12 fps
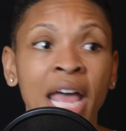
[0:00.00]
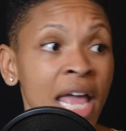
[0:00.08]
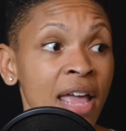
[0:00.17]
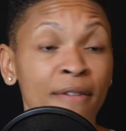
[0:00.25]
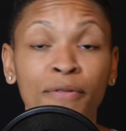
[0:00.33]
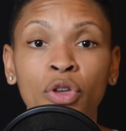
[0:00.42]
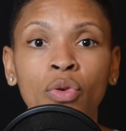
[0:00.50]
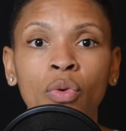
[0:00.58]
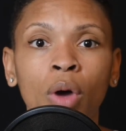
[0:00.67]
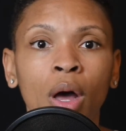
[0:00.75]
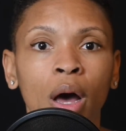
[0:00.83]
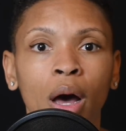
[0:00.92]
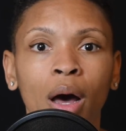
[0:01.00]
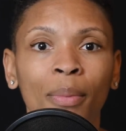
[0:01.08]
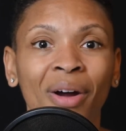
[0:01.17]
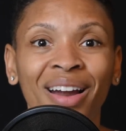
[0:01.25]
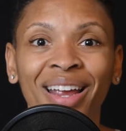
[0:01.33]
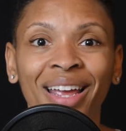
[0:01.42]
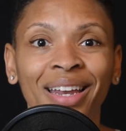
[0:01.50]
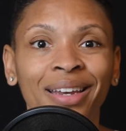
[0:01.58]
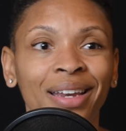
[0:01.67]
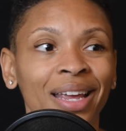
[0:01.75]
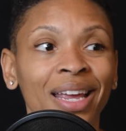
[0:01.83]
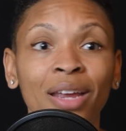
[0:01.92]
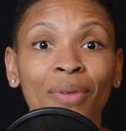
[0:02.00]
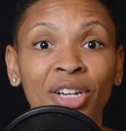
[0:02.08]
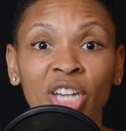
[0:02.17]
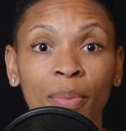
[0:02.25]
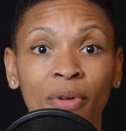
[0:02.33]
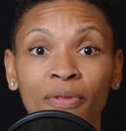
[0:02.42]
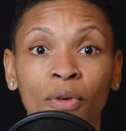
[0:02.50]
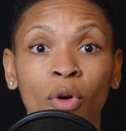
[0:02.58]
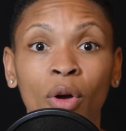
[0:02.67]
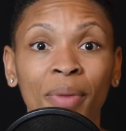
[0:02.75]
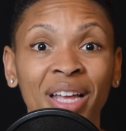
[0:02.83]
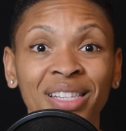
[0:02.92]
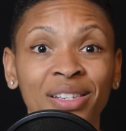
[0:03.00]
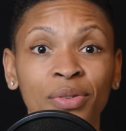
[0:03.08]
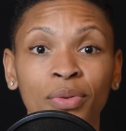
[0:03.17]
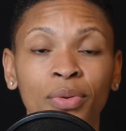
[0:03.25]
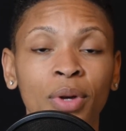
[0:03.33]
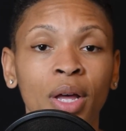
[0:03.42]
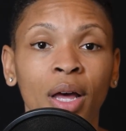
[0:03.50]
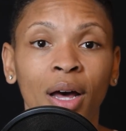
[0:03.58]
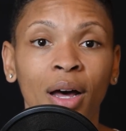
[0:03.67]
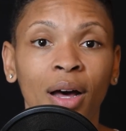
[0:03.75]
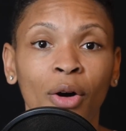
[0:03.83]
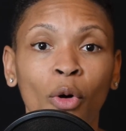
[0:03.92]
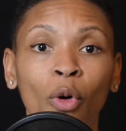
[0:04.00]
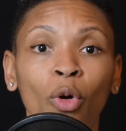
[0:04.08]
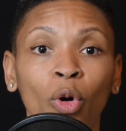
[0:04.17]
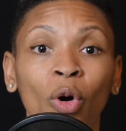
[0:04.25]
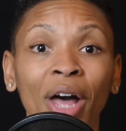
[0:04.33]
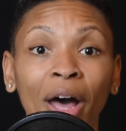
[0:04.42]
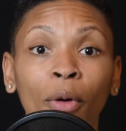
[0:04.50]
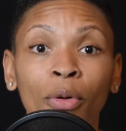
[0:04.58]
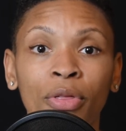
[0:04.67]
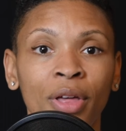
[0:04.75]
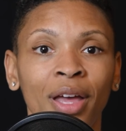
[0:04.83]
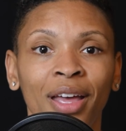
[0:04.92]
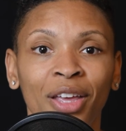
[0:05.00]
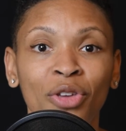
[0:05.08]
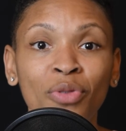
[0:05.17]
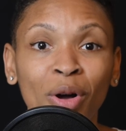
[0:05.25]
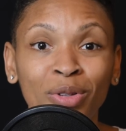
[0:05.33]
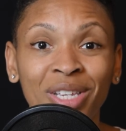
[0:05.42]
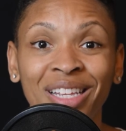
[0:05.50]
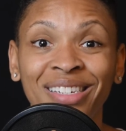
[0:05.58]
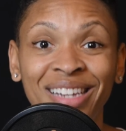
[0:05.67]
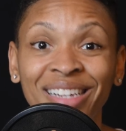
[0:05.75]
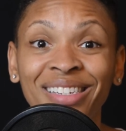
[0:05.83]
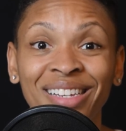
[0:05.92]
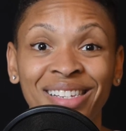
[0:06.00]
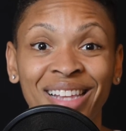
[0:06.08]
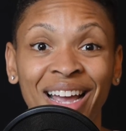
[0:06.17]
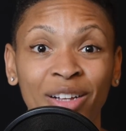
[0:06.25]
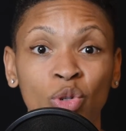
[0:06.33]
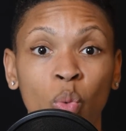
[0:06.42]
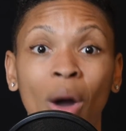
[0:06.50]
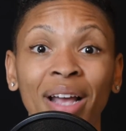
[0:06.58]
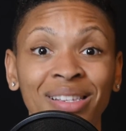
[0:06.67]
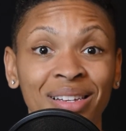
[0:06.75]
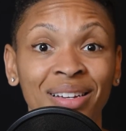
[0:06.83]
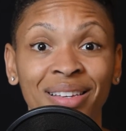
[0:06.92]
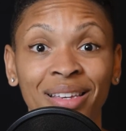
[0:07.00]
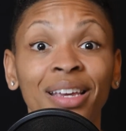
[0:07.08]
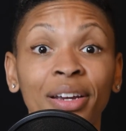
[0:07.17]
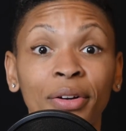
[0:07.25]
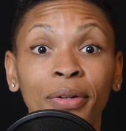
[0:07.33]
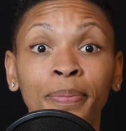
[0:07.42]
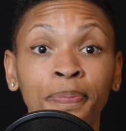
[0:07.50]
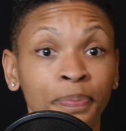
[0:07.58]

If you are in any way, shape, or form into oral health, you go to the dentist like twice a year